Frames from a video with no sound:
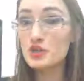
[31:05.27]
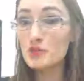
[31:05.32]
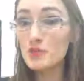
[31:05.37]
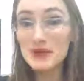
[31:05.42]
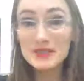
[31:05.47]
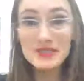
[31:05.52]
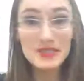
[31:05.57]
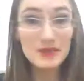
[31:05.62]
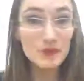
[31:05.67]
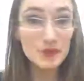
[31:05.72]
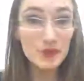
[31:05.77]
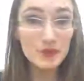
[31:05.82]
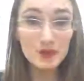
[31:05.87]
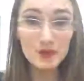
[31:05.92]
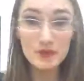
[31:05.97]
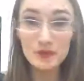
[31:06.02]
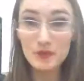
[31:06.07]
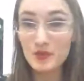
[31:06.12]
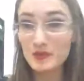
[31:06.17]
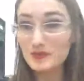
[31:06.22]
and Muslim
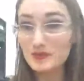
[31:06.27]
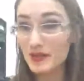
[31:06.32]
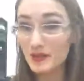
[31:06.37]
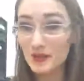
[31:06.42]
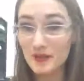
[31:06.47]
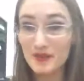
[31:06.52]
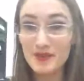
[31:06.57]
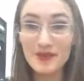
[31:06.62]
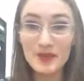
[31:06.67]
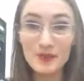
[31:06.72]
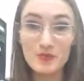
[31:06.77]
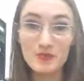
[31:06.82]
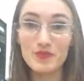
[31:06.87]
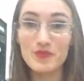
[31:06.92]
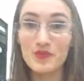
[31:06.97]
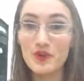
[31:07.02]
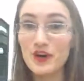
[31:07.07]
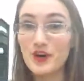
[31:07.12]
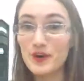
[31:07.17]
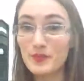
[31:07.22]
women will tell you that they
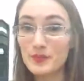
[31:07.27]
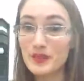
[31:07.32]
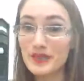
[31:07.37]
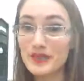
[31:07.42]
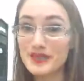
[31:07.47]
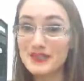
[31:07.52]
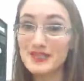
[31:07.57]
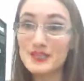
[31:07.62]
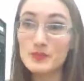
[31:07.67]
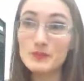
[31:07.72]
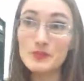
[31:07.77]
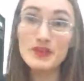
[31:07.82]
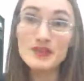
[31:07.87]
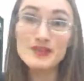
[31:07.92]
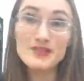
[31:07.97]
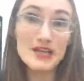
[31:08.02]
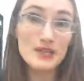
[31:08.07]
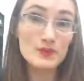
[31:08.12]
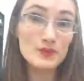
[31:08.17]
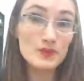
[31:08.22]
prefer cut penises
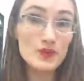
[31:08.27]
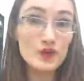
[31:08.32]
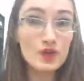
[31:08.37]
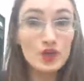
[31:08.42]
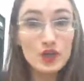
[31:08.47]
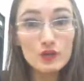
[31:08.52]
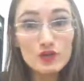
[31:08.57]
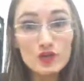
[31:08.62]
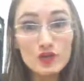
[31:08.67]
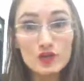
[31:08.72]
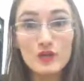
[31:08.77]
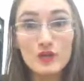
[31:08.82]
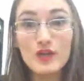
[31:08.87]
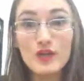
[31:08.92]
because that's what they're used to.